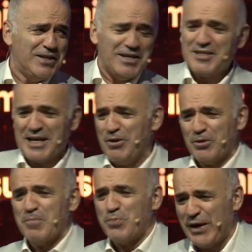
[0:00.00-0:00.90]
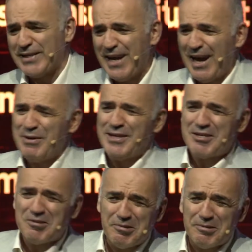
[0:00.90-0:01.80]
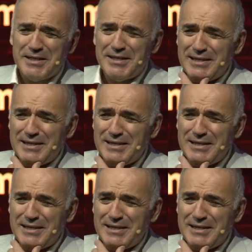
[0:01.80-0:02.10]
He said, not impressed. I mean, the story,